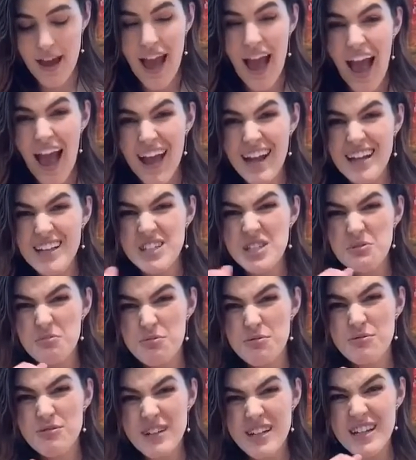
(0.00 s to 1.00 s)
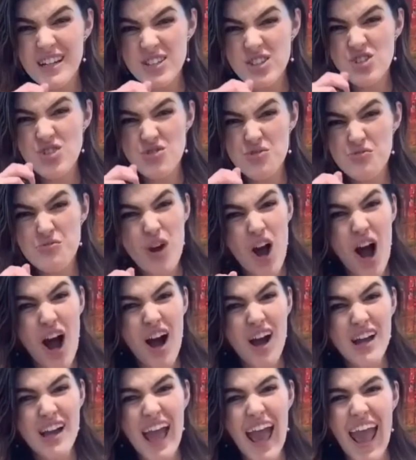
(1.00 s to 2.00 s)
and it's pretty
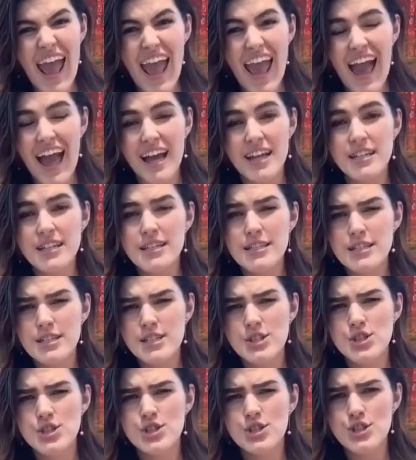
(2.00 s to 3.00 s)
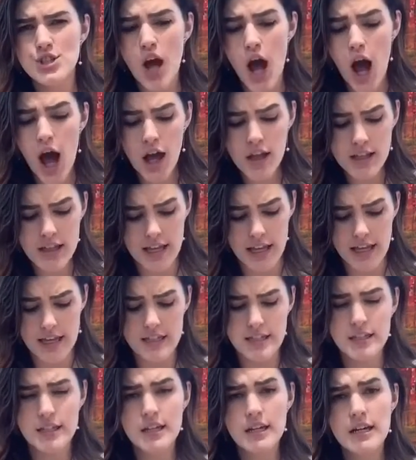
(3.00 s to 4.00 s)
strong and solid,
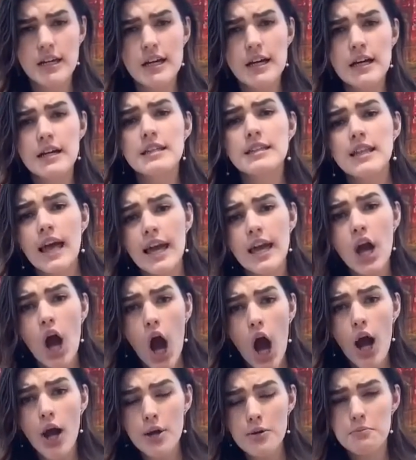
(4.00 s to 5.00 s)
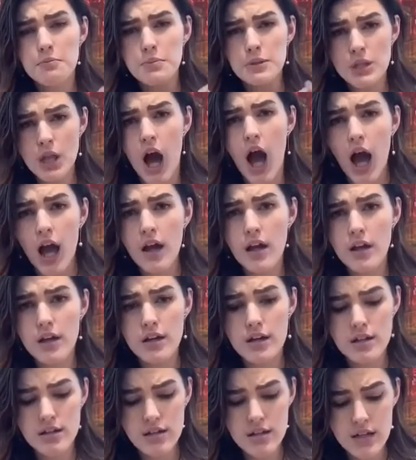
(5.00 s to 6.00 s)
like our block.
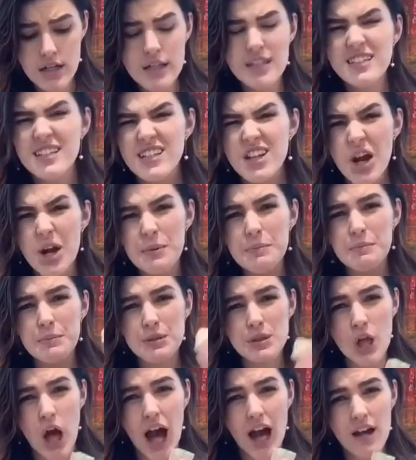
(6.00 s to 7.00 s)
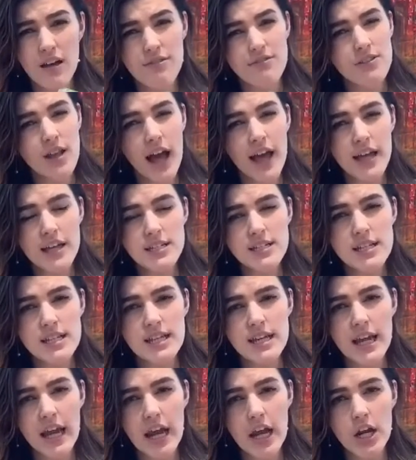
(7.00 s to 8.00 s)
Did our block fly into
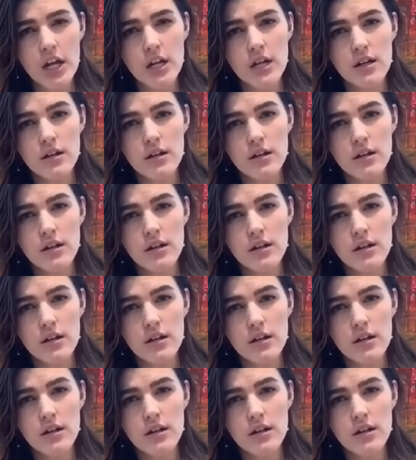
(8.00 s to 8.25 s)
the air?